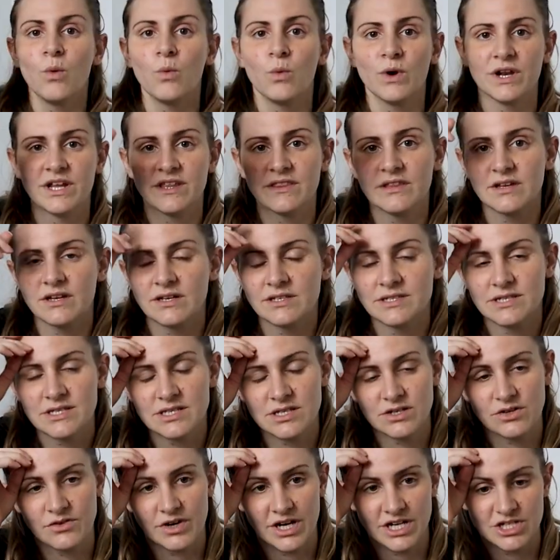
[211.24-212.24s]
One of the
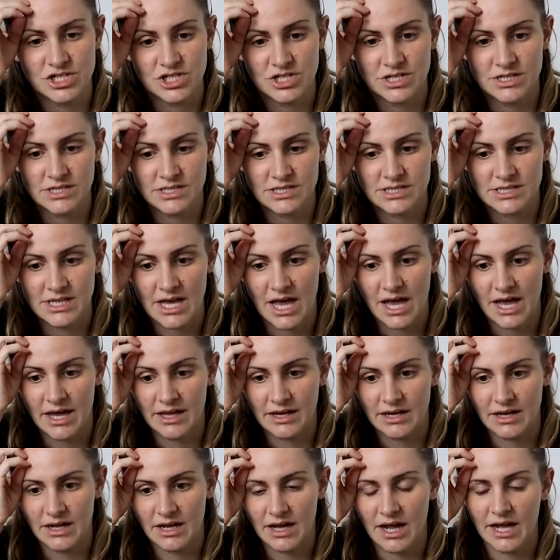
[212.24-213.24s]
considerations
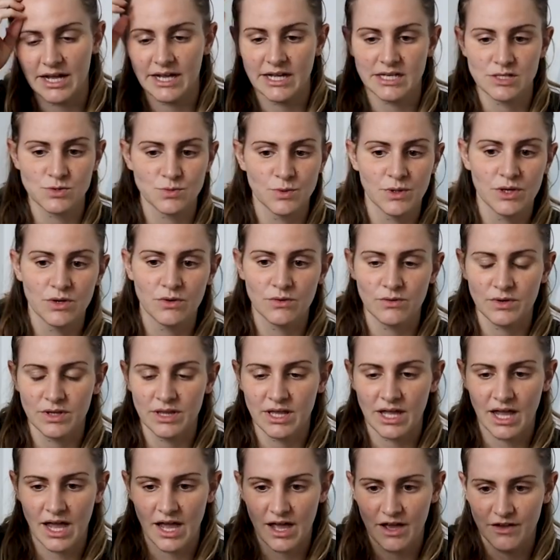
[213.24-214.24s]
that I guess we don't
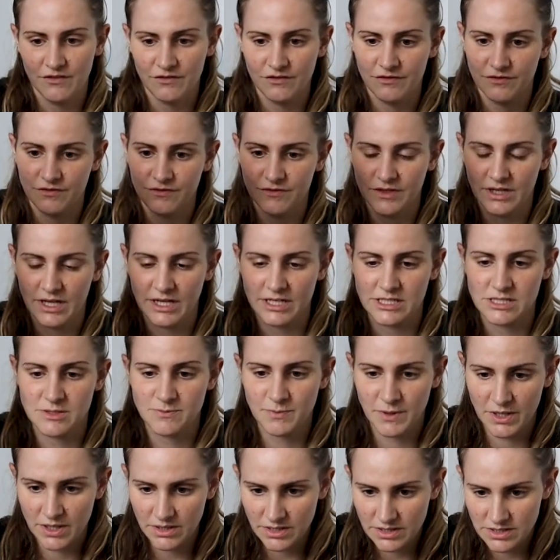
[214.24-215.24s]
really have
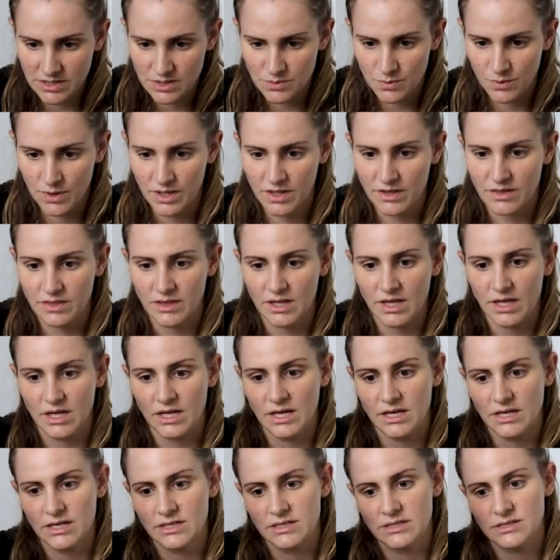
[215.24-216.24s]
experience with
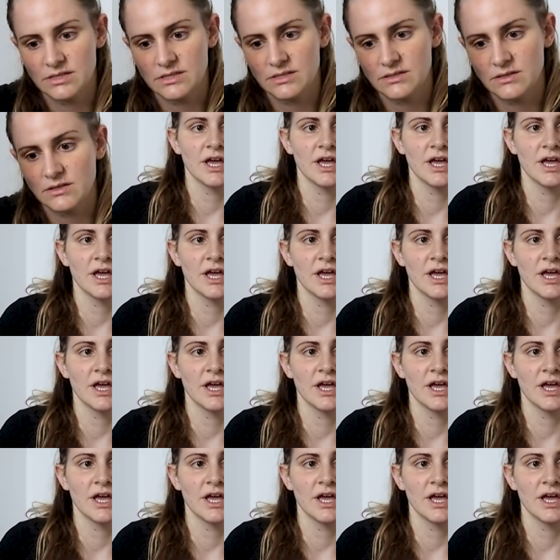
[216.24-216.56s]
is